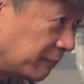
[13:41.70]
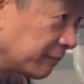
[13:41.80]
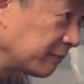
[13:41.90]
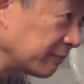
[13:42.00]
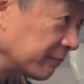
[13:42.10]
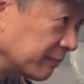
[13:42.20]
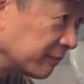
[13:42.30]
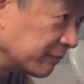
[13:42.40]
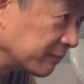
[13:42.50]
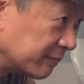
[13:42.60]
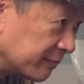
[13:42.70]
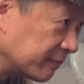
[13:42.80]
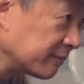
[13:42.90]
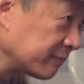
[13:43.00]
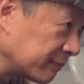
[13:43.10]
you can see the road
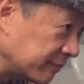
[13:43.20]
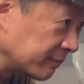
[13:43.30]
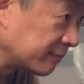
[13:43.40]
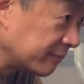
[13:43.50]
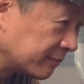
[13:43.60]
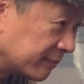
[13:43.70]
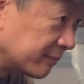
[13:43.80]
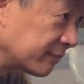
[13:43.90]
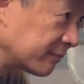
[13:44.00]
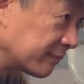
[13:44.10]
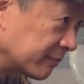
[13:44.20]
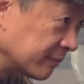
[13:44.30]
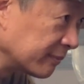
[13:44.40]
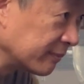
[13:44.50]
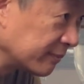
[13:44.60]
higher, there's a
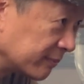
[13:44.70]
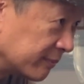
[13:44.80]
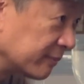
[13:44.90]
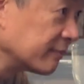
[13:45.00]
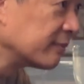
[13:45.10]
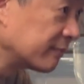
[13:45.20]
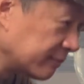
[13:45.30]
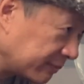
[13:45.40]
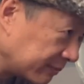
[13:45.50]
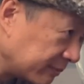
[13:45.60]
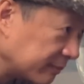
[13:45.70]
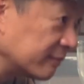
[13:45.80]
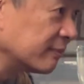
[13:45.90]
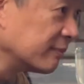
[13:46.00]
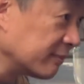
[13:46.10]
plethora of domino
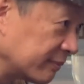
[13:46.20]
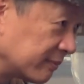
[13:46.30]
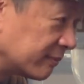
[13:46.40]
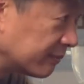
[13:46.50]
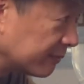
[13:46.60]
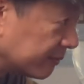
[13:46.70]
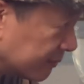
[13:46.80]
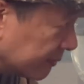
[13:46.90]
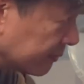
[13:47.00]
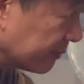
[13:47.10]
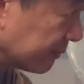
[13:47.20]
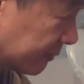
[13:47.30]
effect. One is your neck